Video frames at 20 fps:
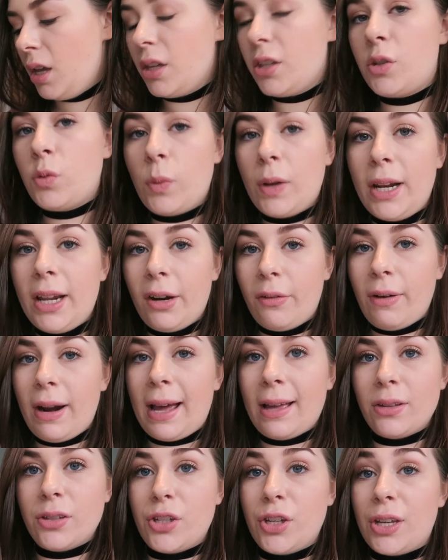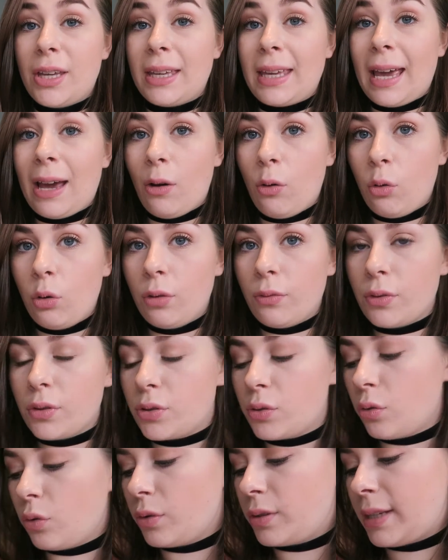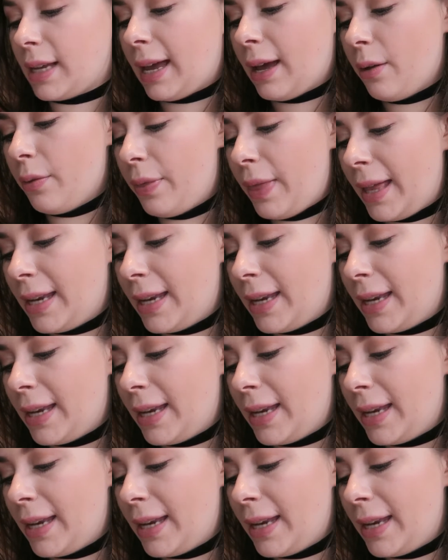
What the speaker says: swirl it around so you can get all of the sauce out.